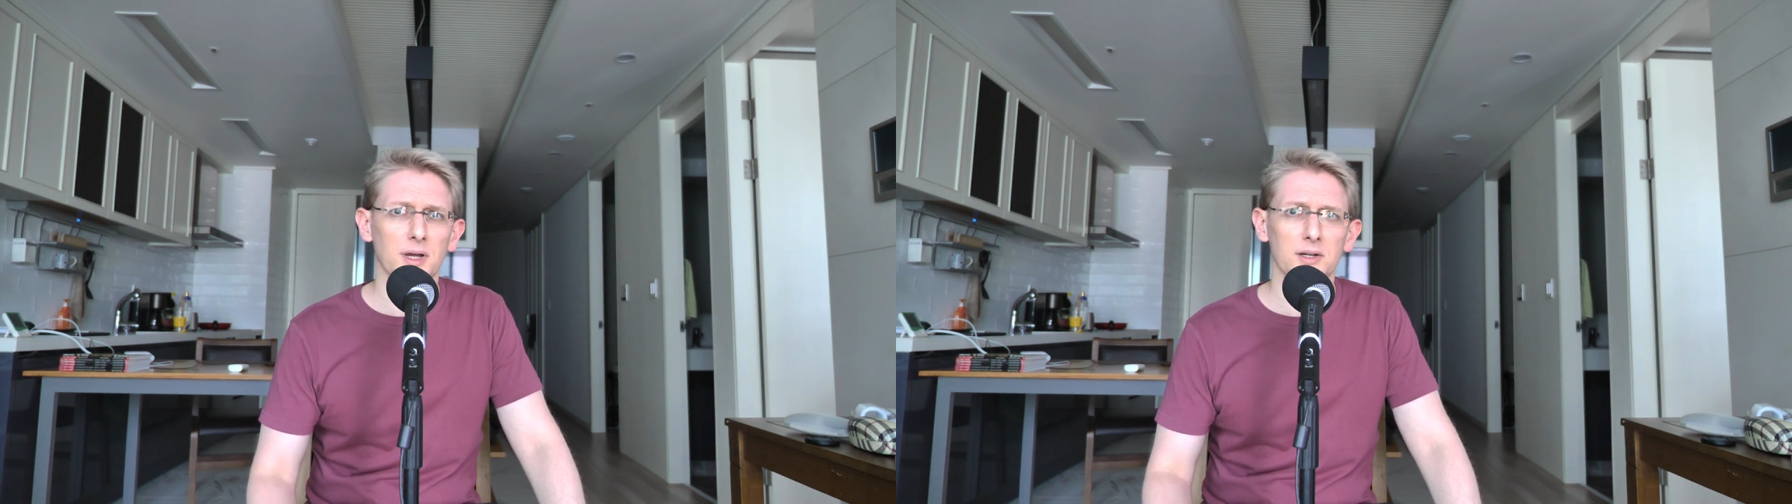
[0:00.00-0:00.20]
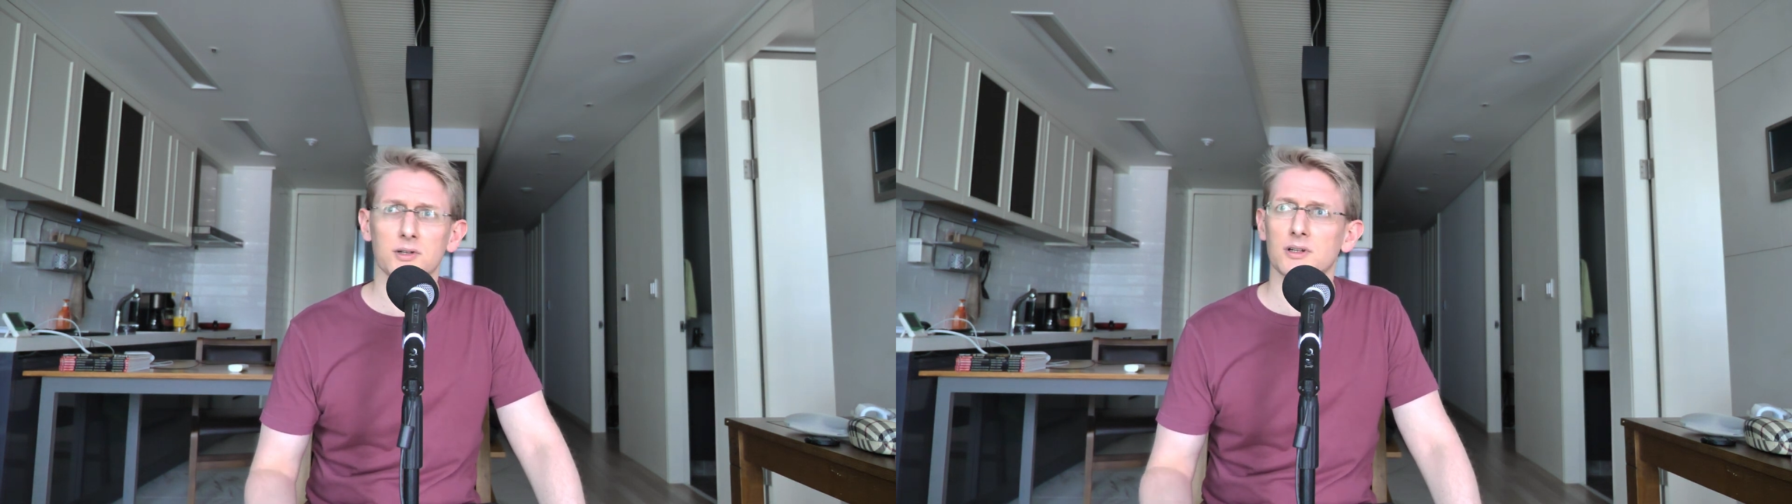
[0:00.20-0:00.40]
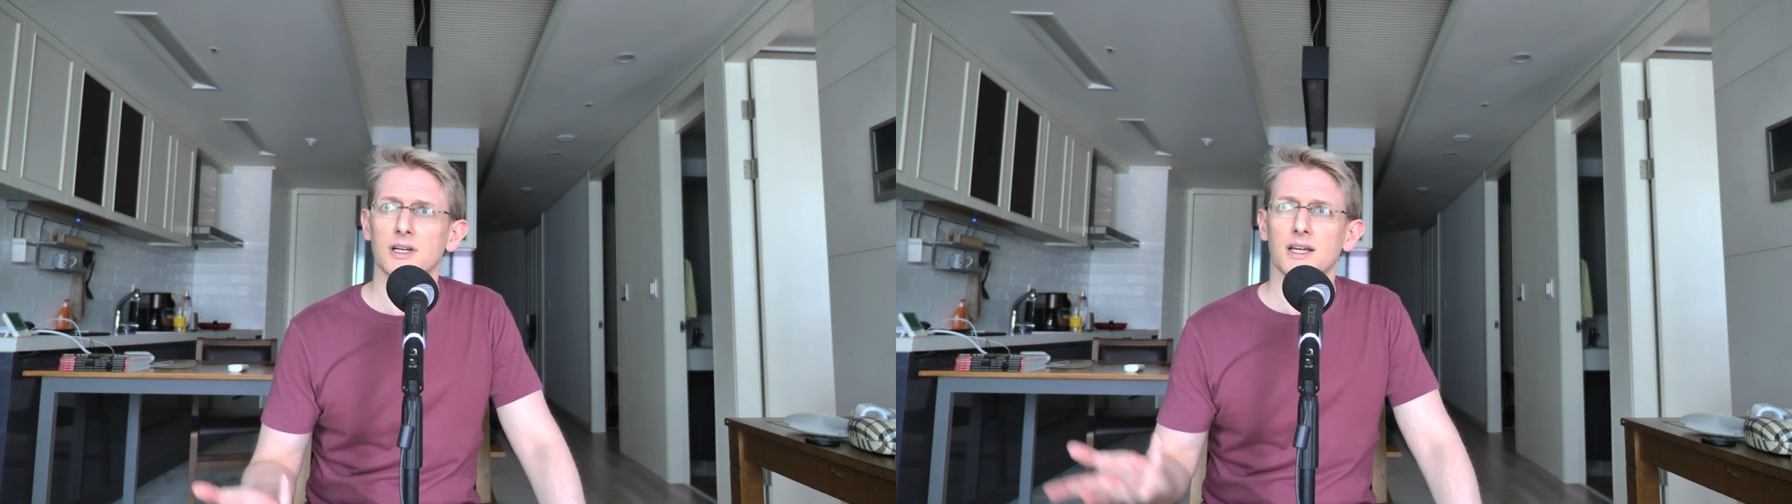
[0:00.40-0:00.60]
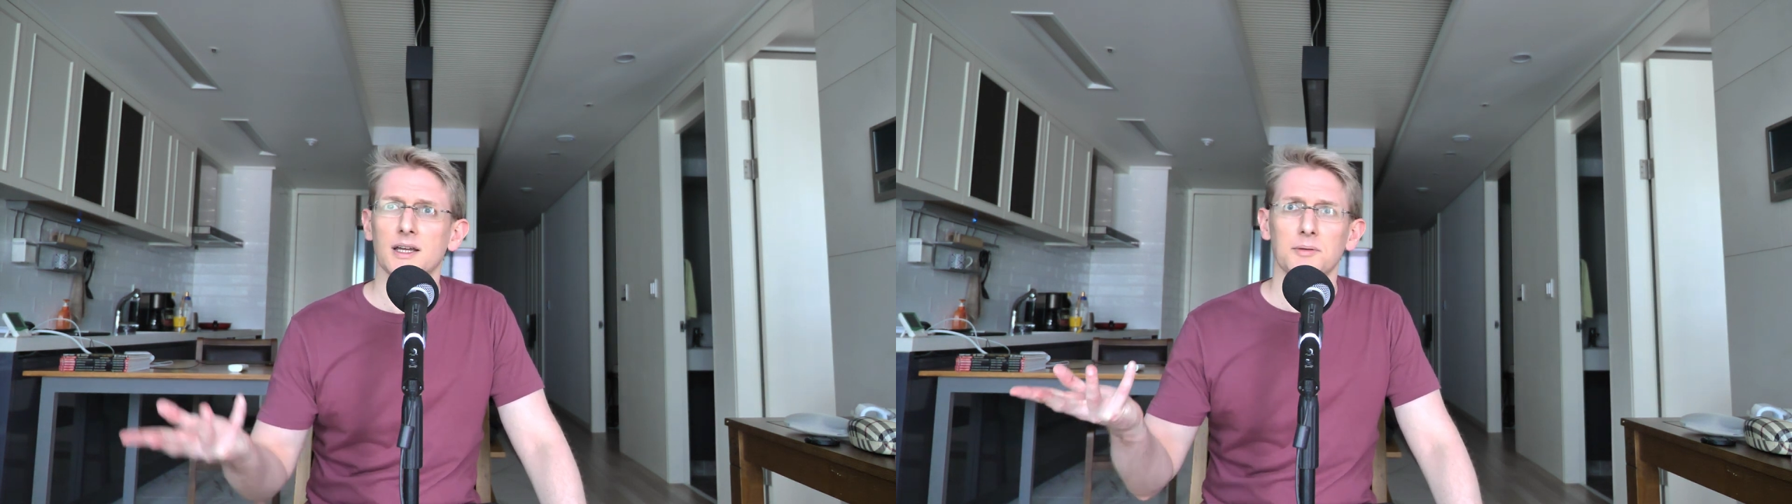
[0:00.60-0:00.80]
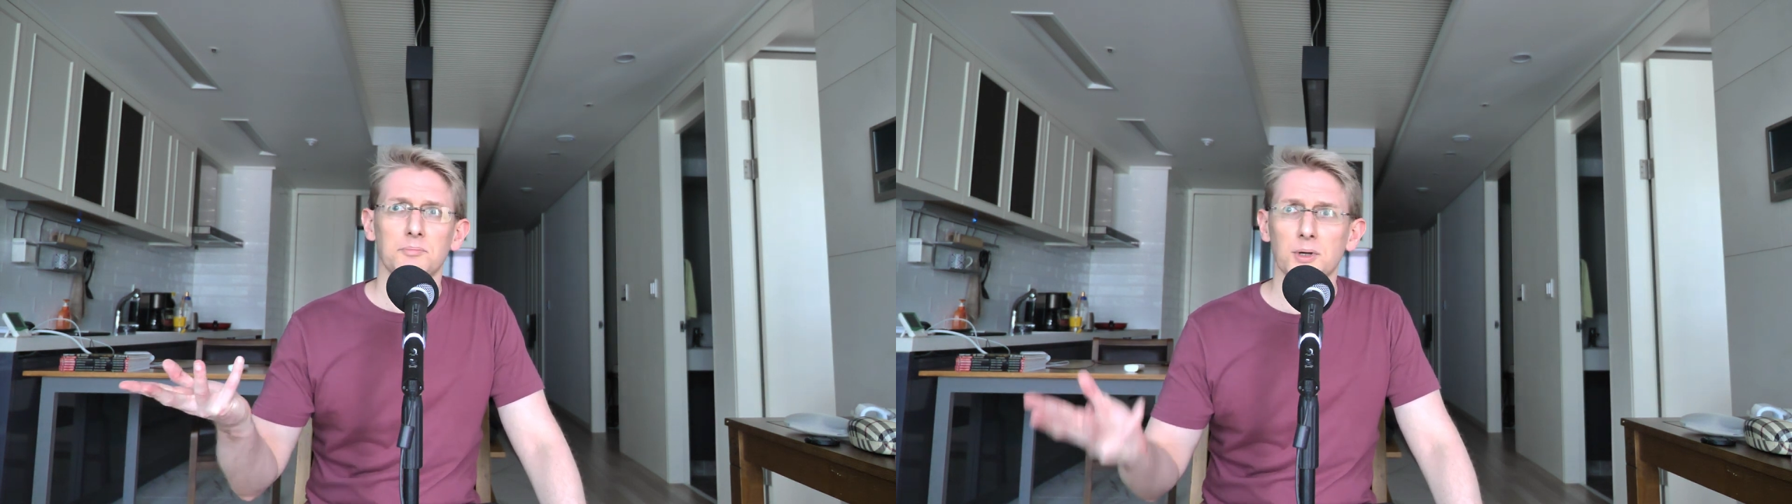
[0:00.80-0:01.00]
better
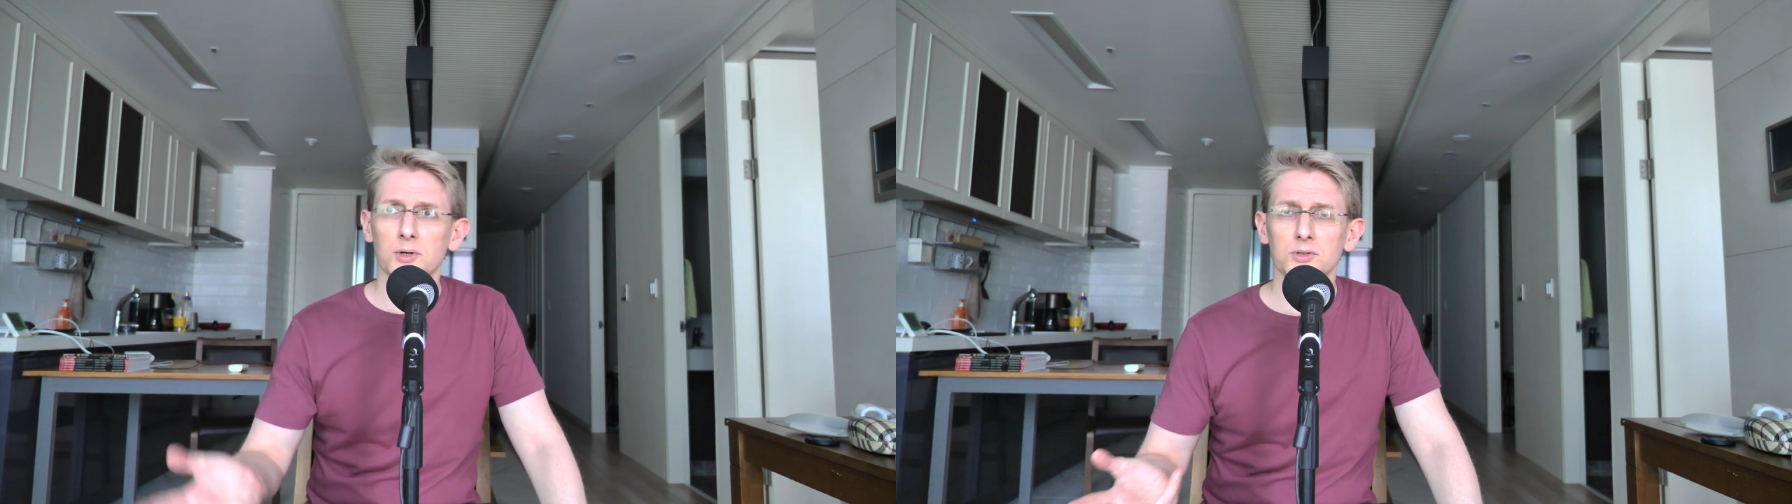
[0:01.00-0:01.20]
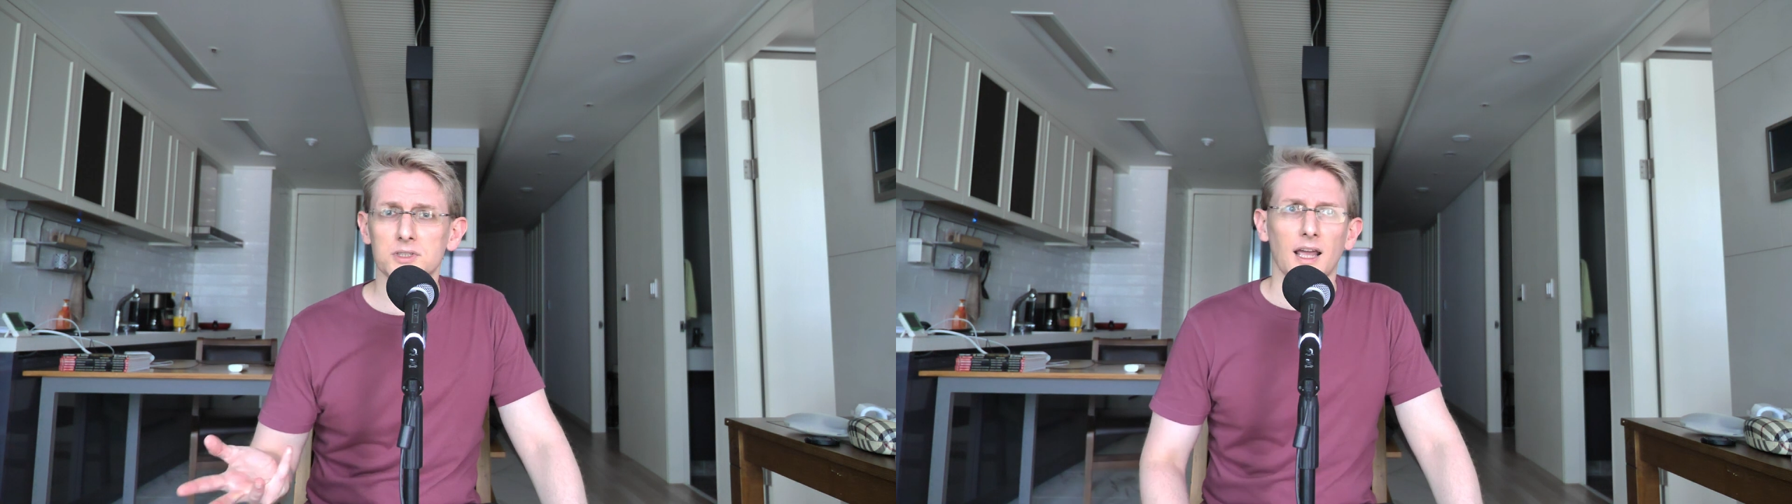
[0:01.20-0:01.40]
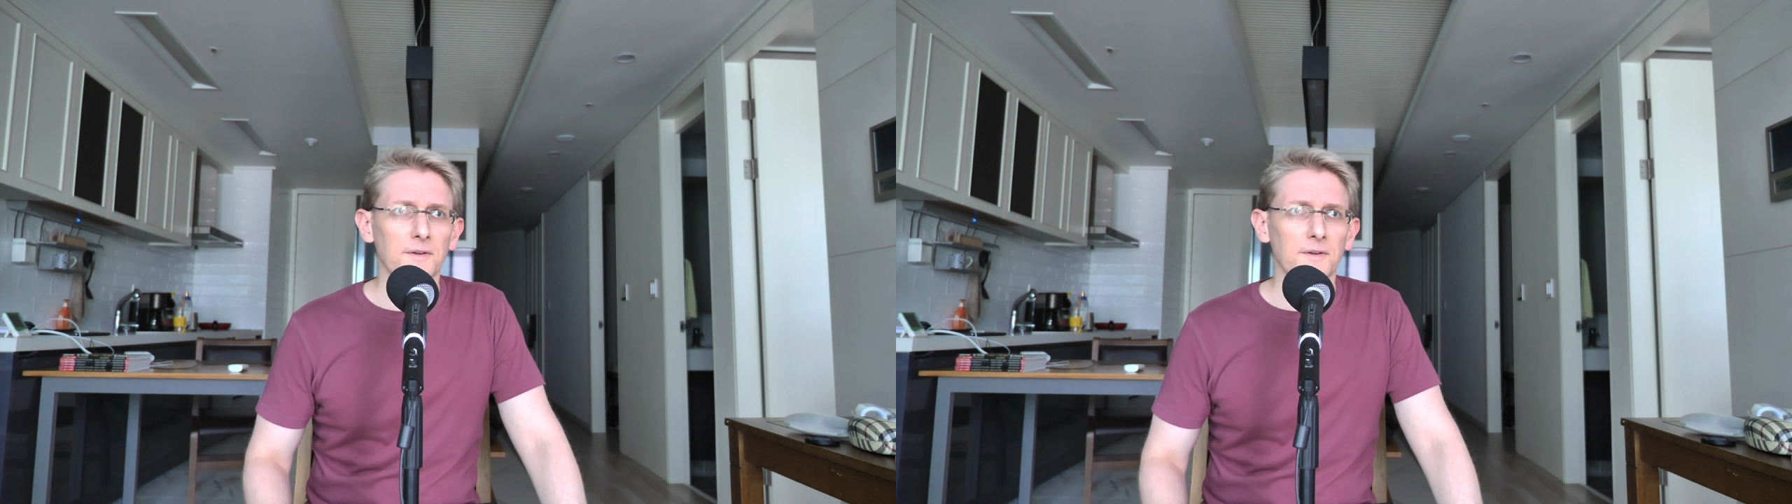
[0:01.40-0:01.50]
built.